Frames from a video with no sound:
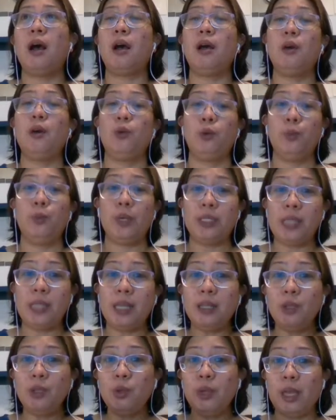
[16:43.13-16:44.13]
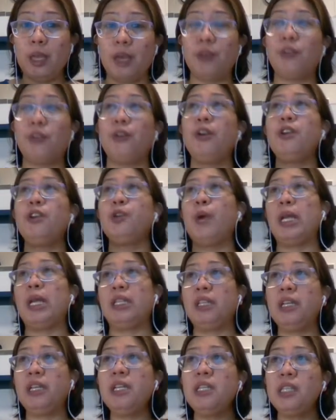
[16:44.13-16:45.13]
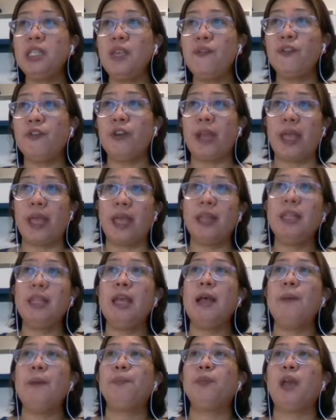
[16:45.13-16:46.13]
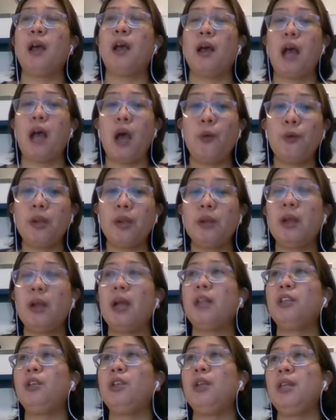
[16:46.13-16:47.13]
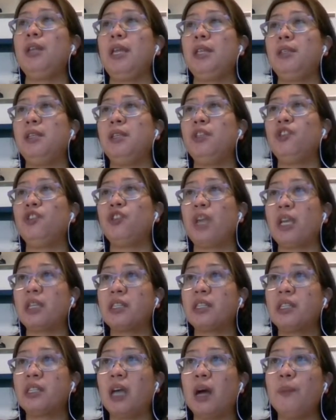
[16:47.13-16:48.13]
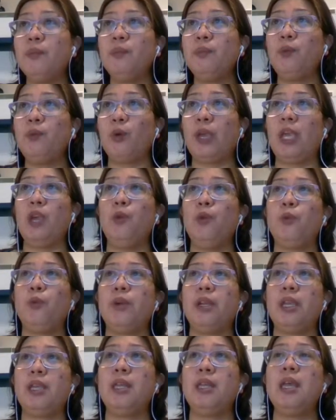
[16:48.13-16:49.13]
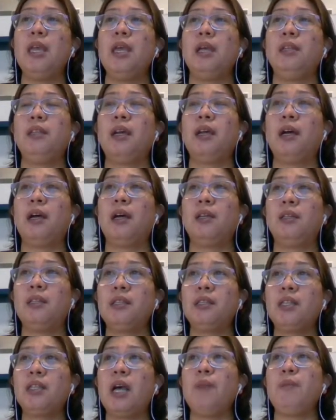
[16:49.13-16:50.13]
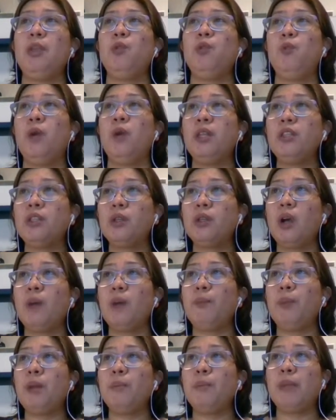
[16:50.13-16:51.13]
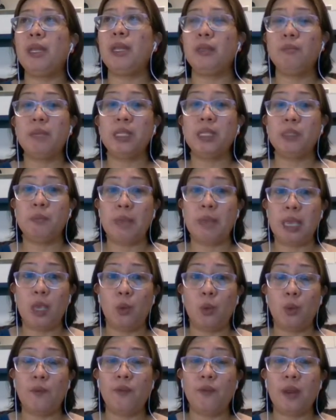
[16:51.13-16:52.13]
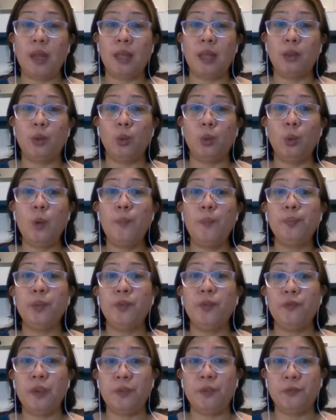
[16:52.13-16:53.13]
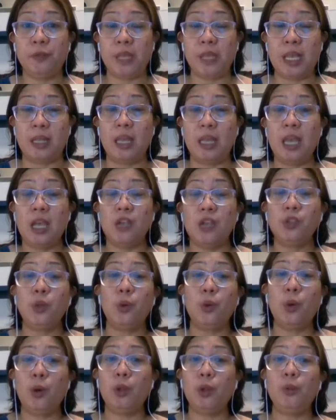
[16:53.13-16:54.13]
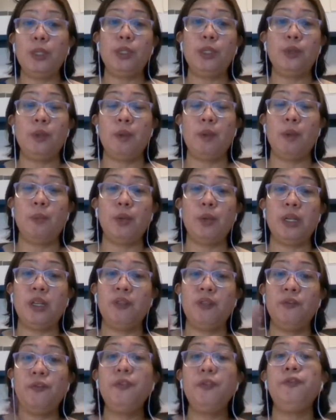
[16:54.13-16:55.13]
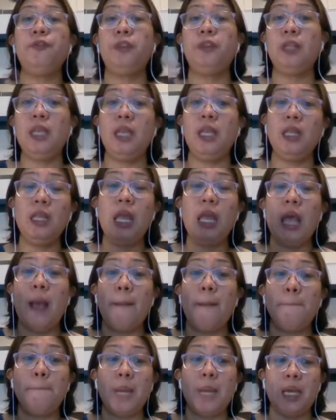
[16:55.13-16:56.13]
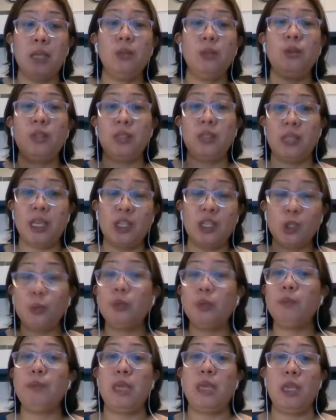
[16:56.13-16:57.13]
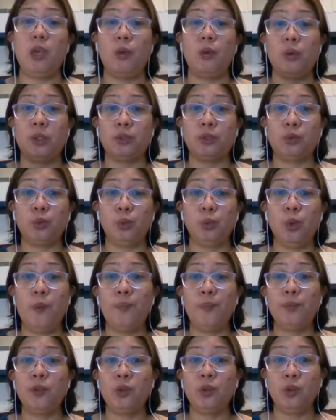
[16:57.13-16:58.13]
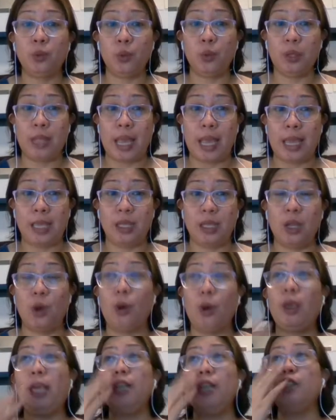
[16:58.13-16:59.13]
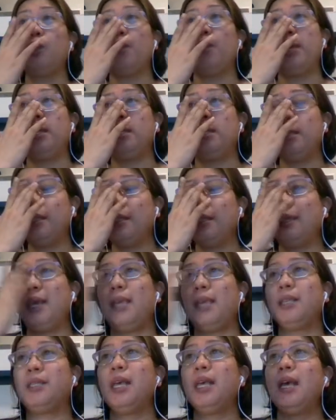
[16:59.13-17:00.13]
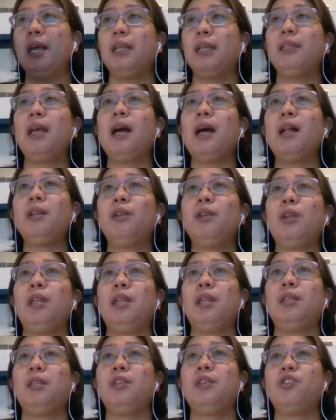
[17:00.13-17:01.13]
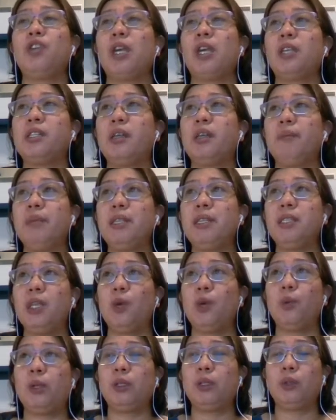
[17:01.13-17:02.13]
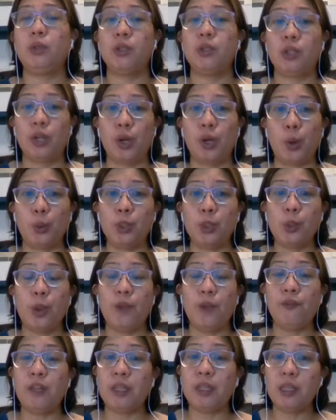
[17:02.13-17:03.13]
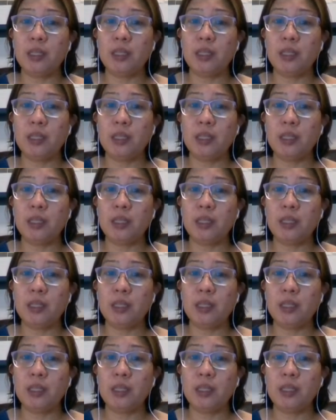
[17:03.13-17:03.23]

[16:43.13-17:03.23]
we send it together. So at the receiver end, our calculated checksum, okay, wherein the sum in one's complement must be equivalent to 15. So always remember that 15 minus 6 will be equal to 9. Okay, so in this case, the calculated checksum is equal to 0. So if it is